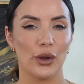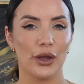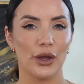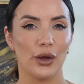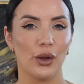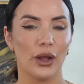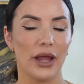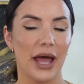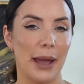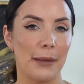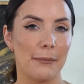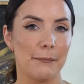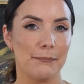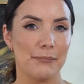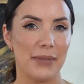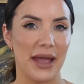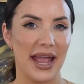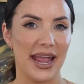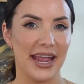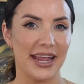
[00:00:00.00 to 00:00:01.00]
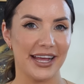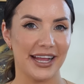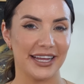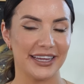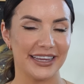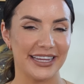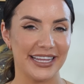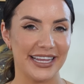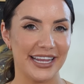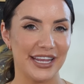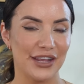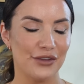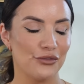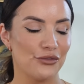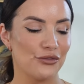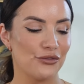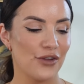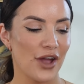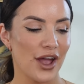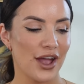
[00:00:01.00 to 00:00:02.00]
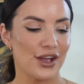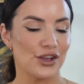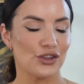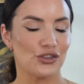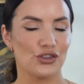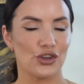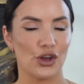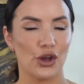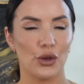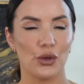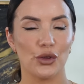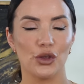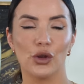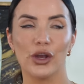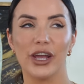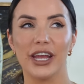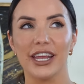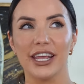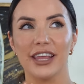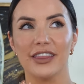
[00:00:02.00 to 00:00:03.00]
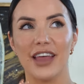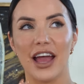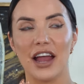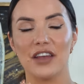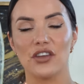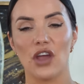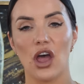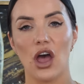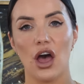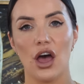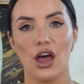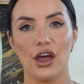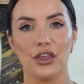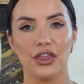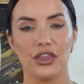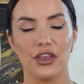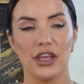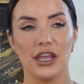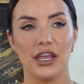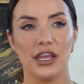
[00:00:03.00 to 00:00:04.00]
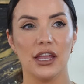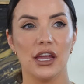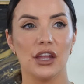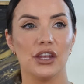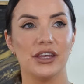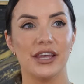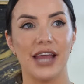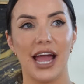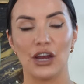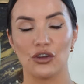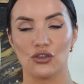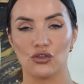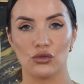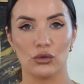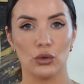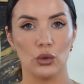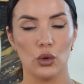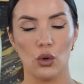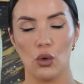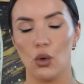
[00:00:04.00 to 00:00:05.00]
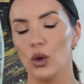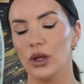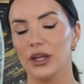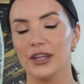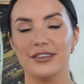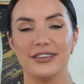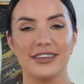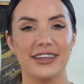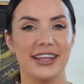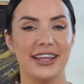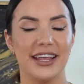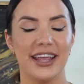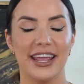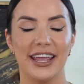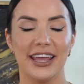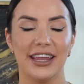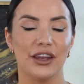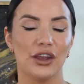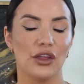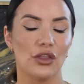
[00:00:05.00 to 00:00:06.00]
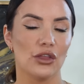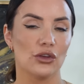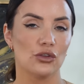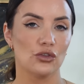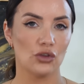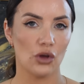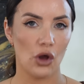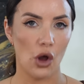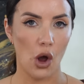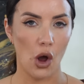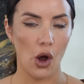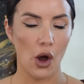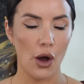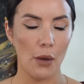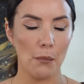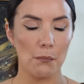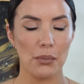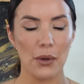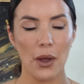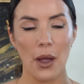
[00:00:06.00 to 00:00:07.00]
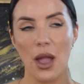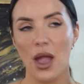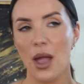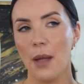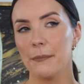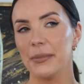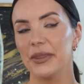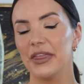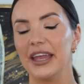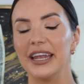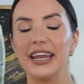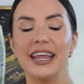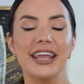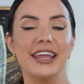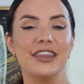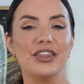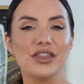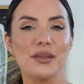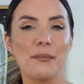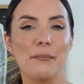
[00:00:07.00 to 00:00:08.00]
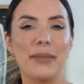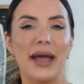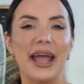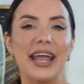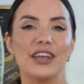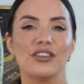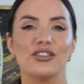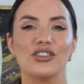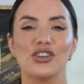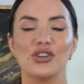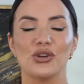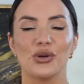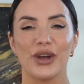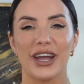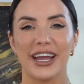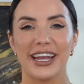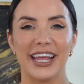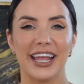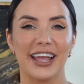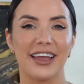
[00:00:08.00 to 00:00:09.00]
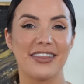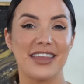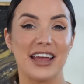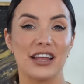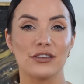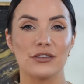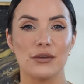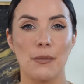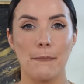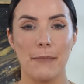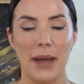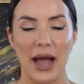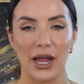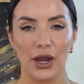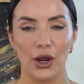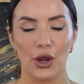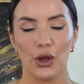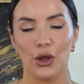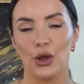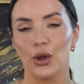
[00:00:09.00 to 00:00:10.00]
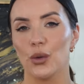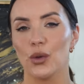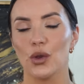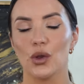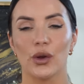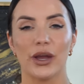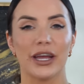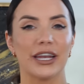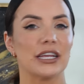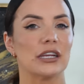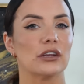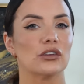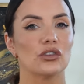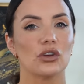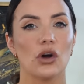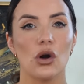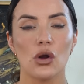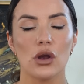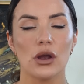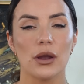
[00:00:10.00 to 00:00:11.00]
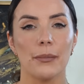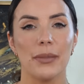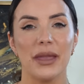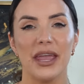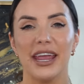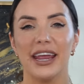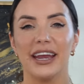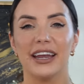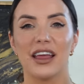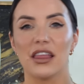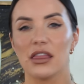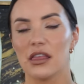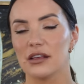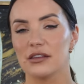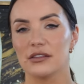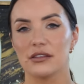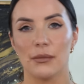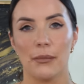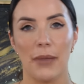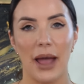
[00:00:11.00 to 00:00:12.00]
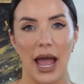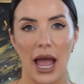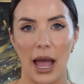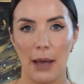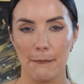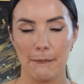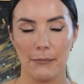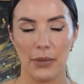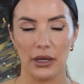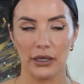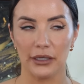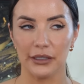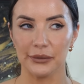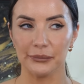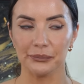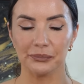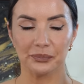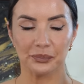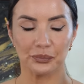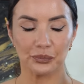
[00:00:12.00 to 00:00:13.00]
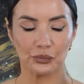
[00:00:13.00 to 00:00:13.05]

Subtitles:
oil, and bay leaf. So you're getting that earthy, natural quality in the top. But then in the base, you're getting that tobacco, you're getting tonka bean, there's some amber.